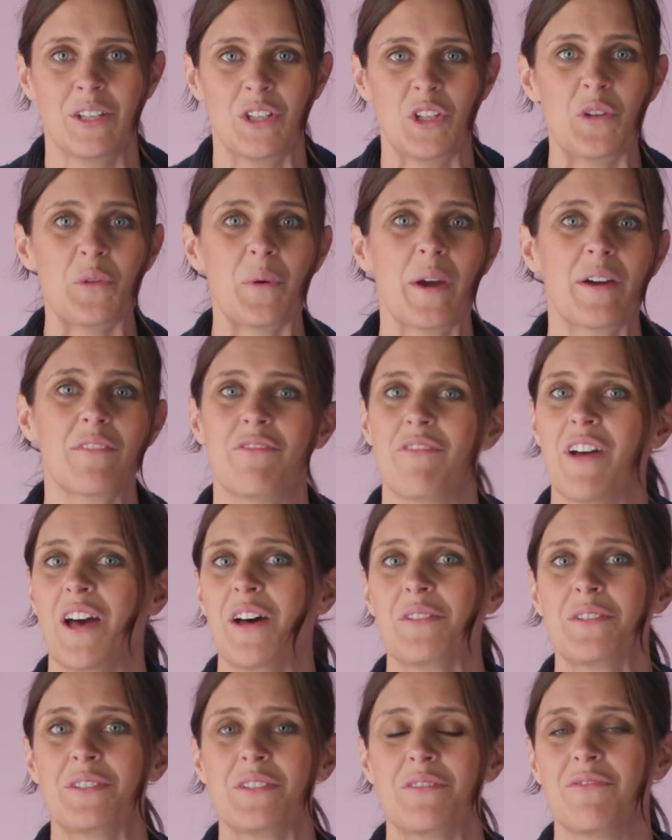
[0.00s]
You have
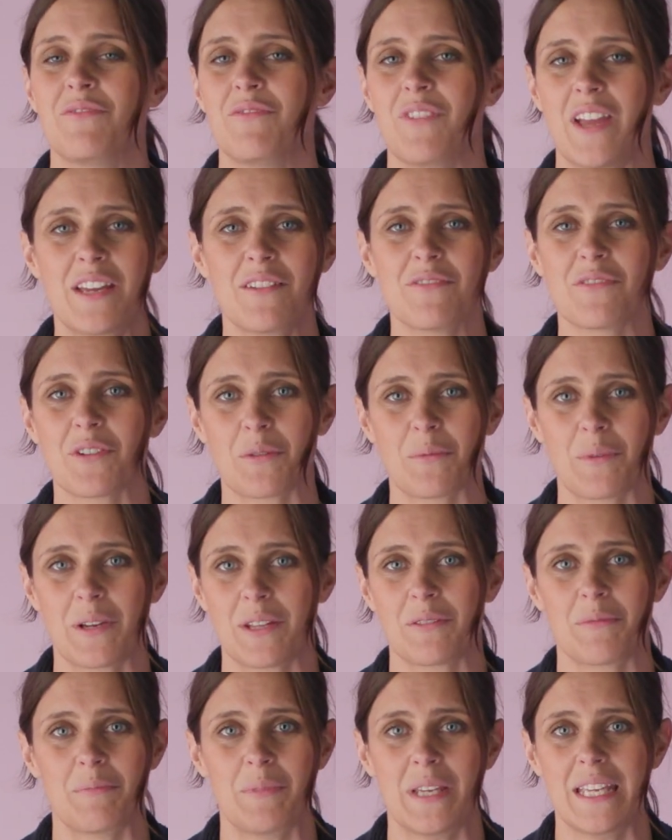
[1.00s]
found favor
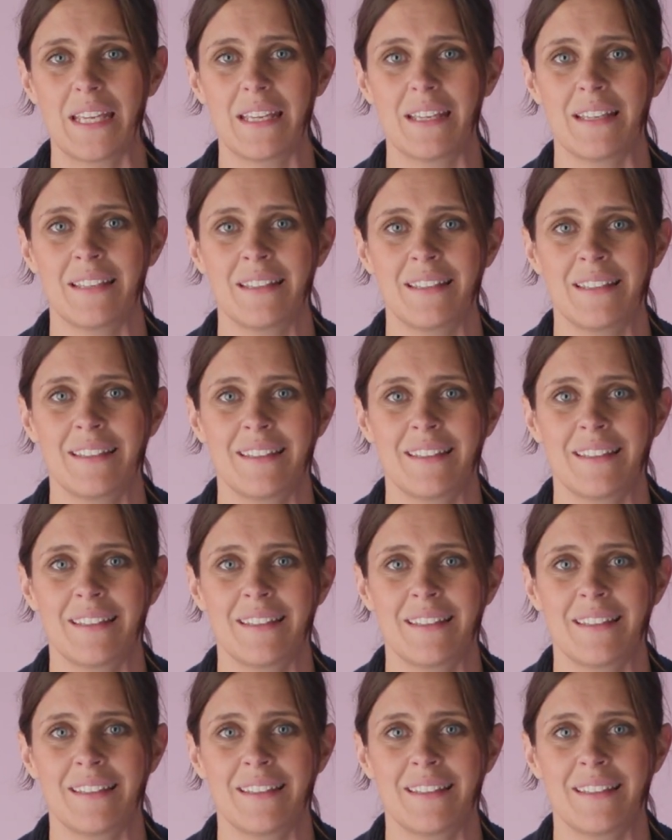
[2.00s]
with me."